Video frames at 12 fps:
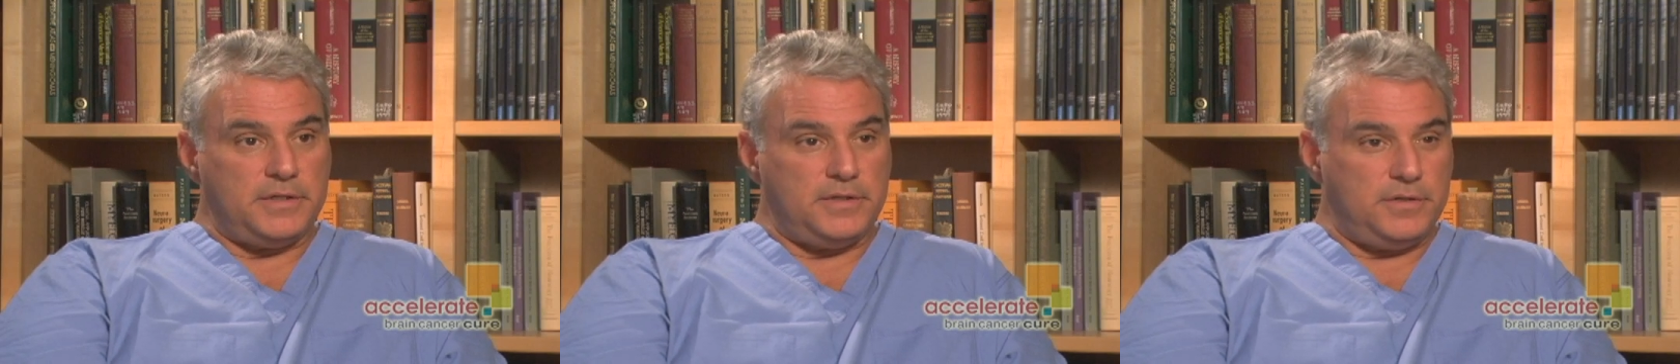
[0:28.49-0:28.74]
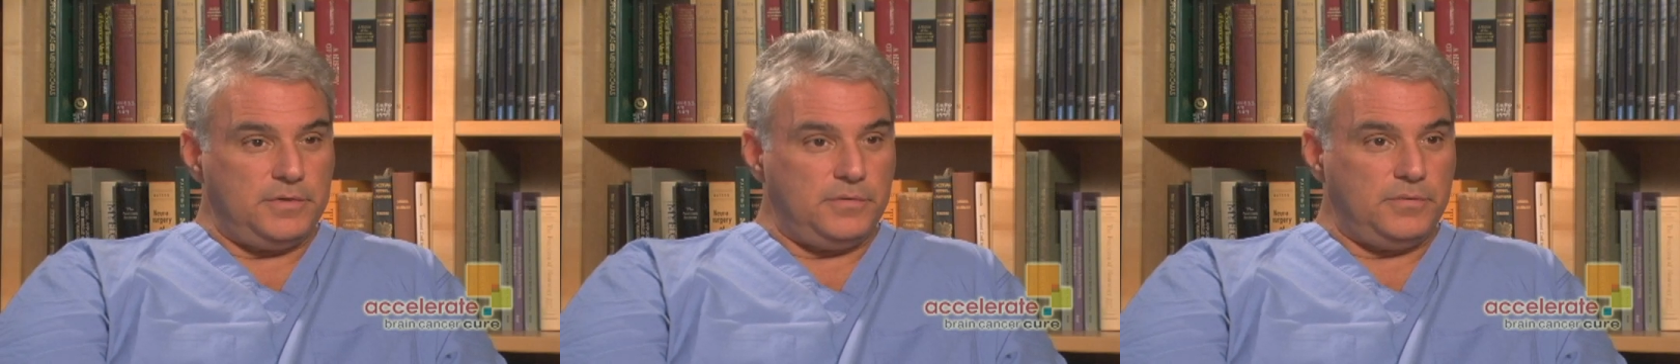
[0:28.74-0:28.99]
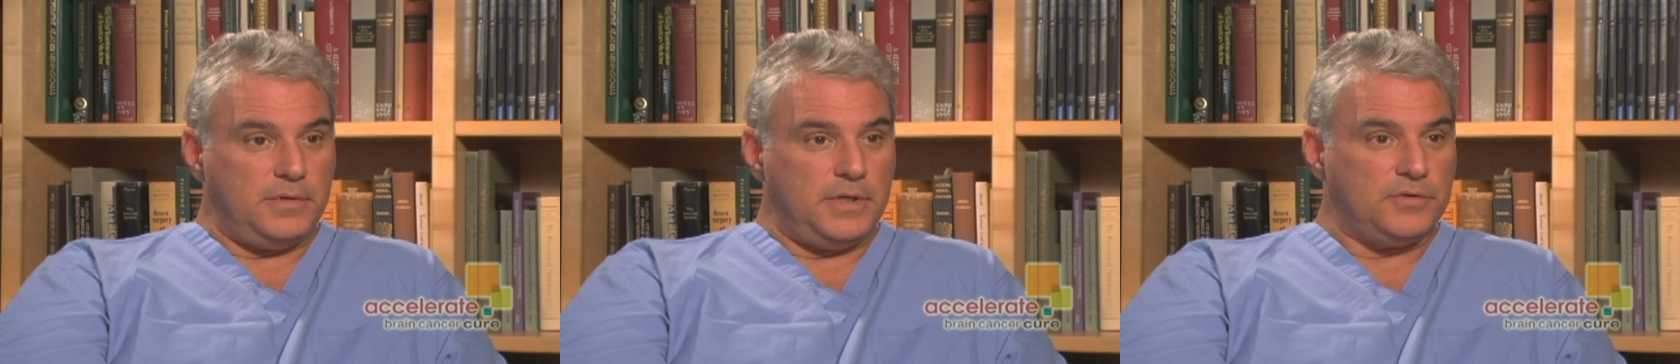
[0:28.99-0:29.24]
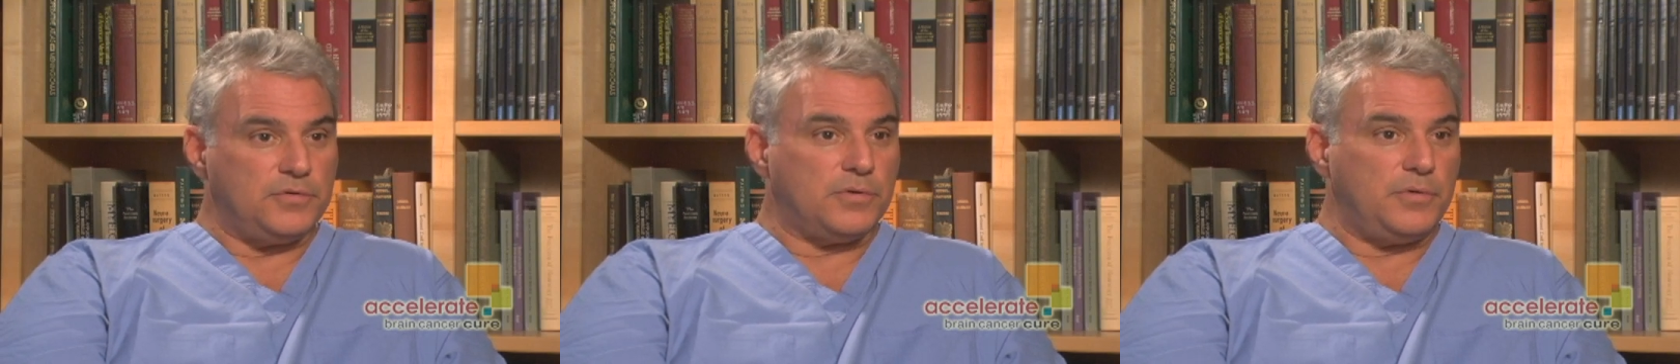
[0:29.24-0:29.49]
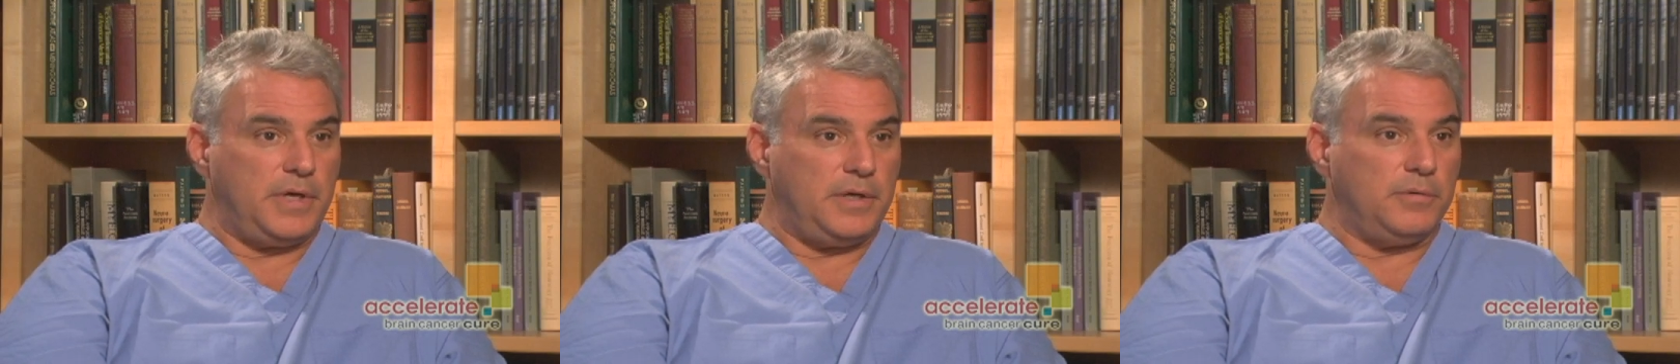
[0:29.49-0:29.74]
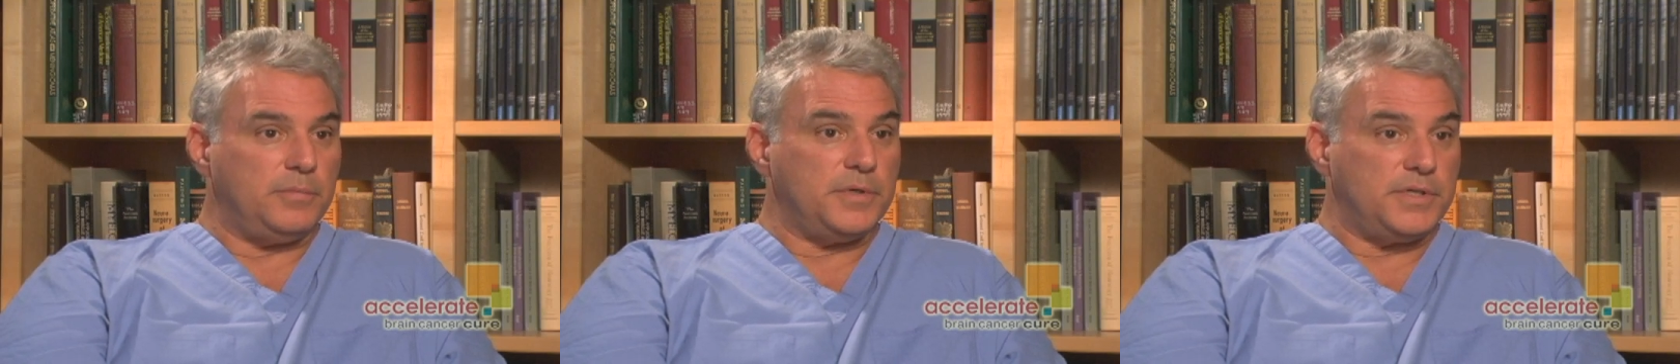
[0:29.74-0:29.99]
to do
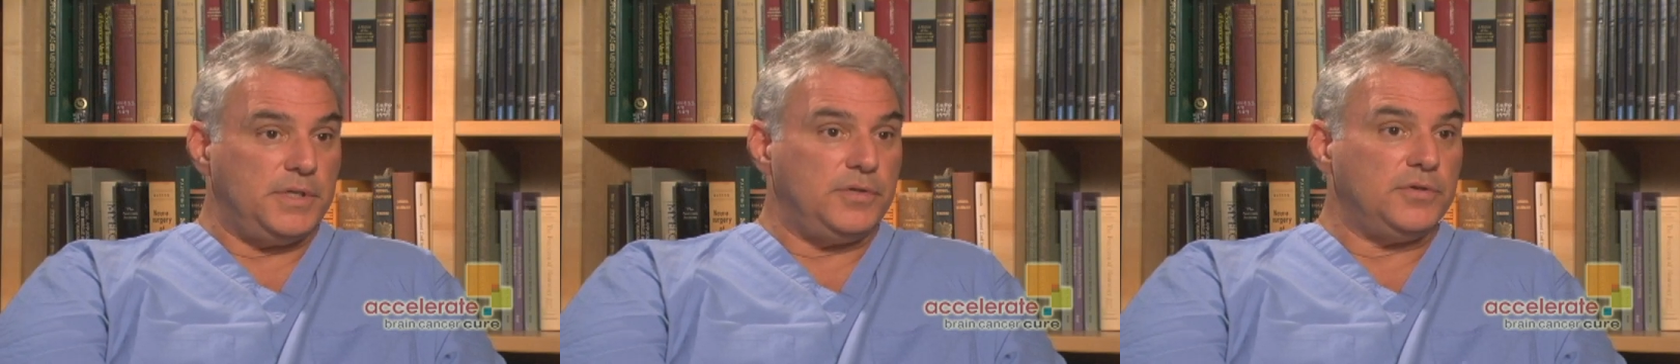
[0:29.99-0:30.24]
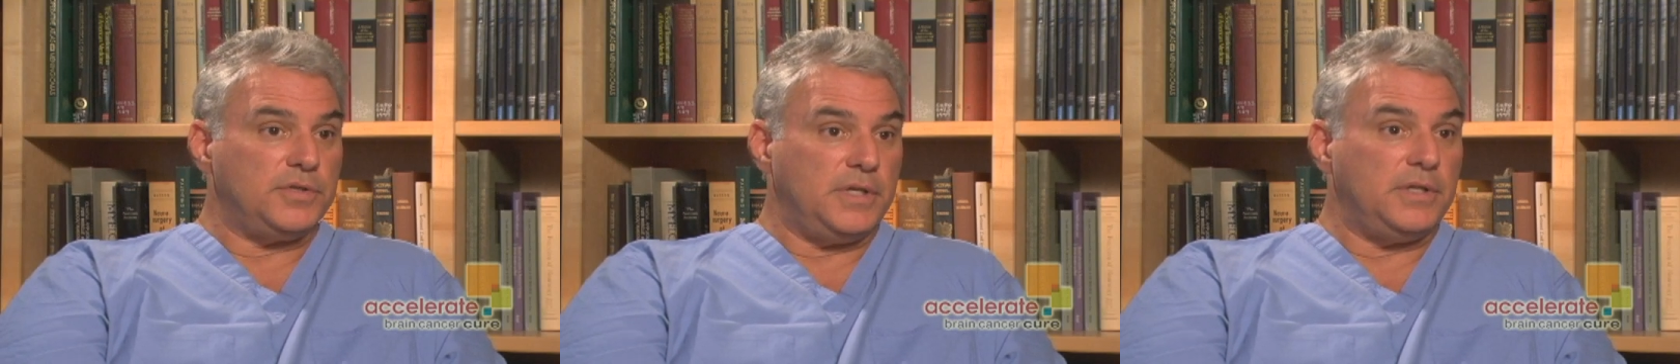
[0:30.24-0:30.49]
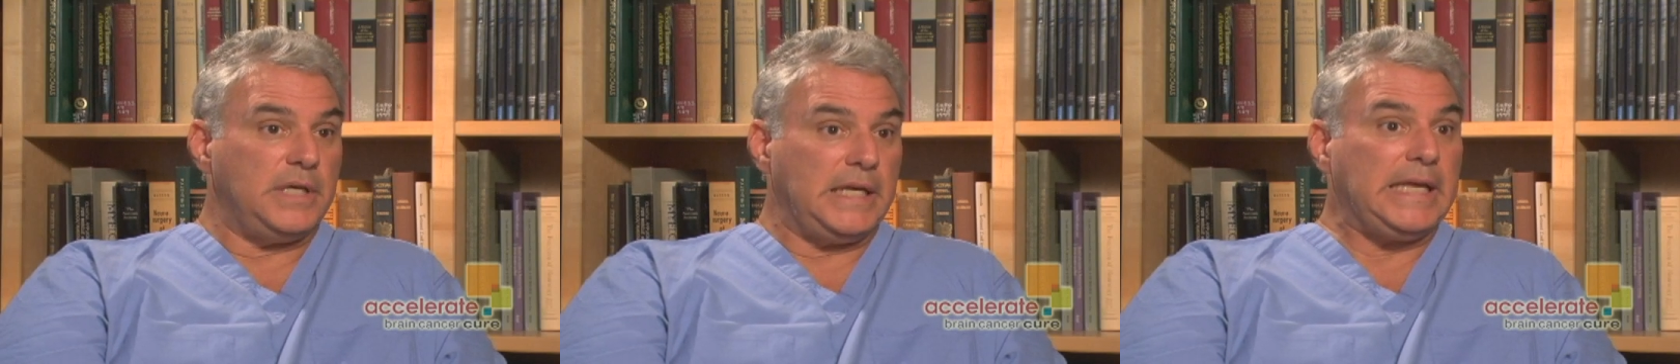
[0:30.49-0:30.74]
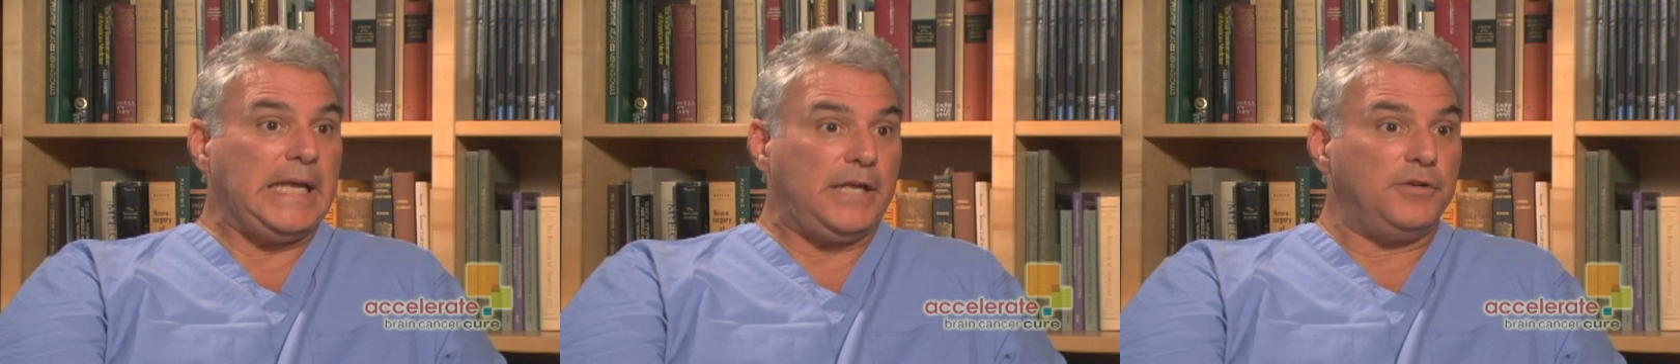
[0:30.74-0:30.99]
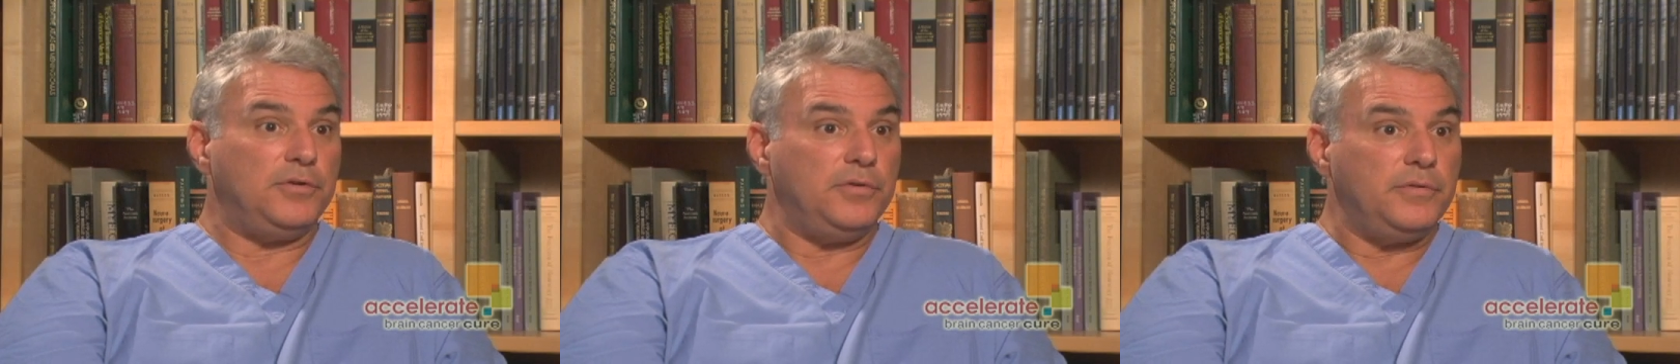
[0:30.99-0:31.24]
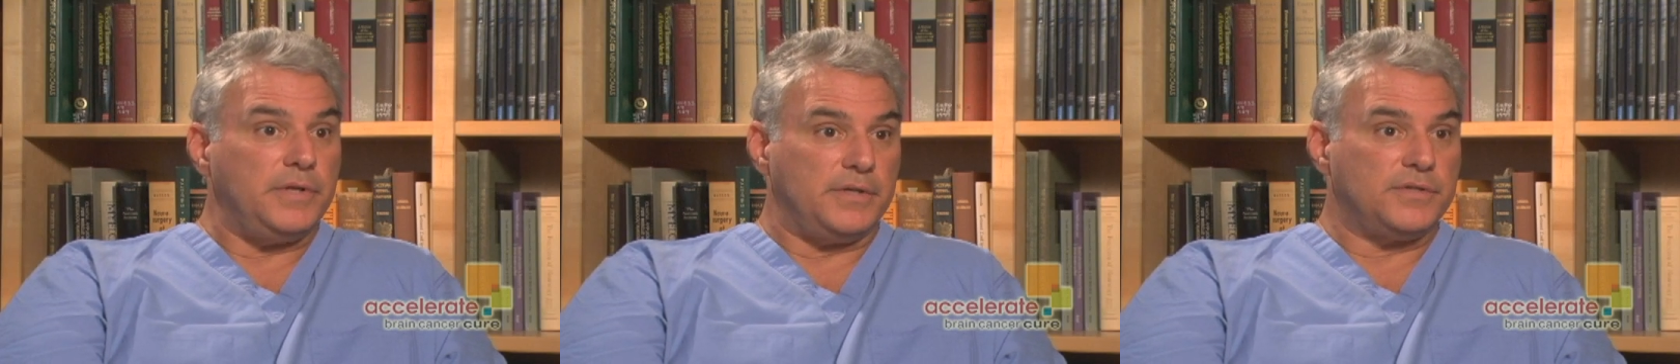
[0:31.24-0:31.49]
intracranial procedures, and they can
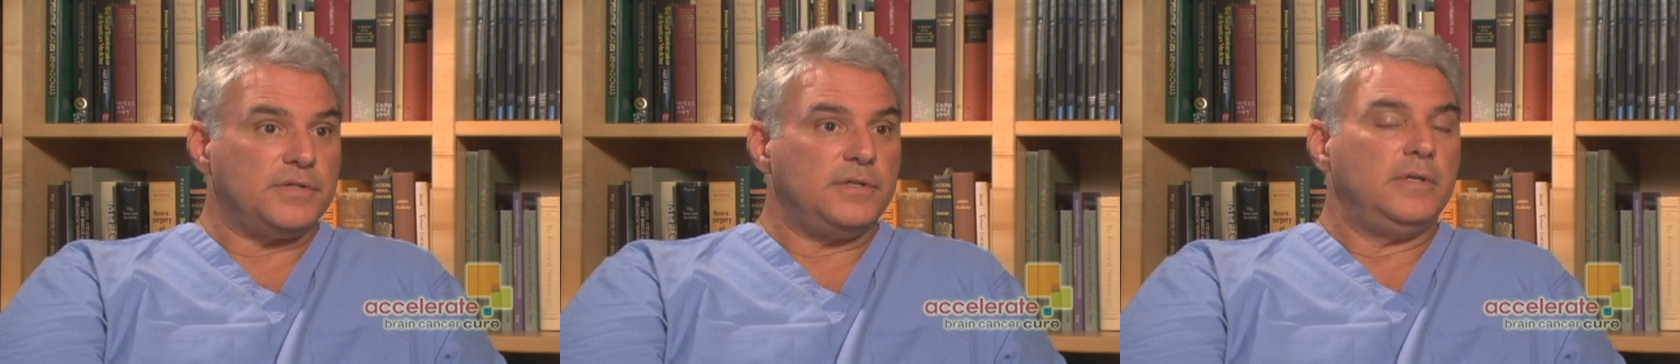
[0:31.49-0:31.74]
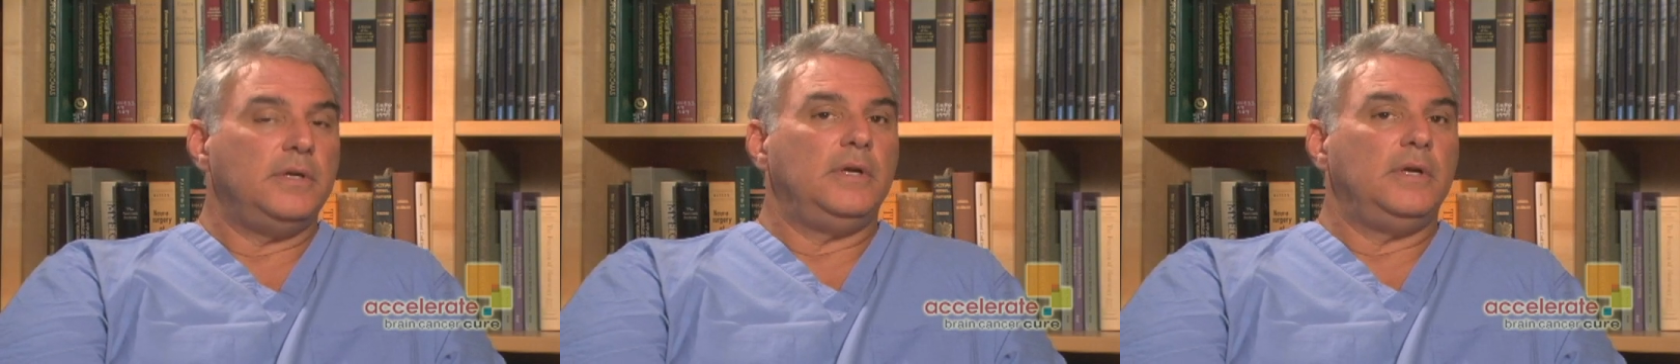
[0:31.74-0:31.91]
do this.